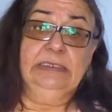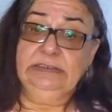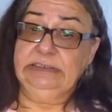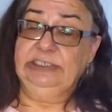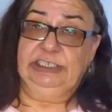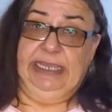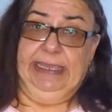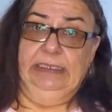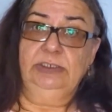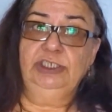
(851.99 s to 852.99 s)
to
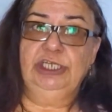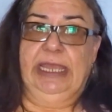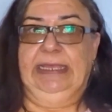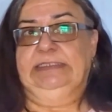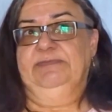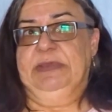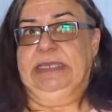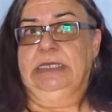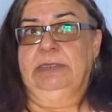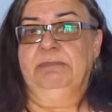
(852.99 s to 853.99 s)
change and
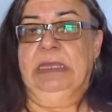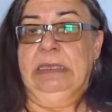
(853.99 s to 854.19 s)
become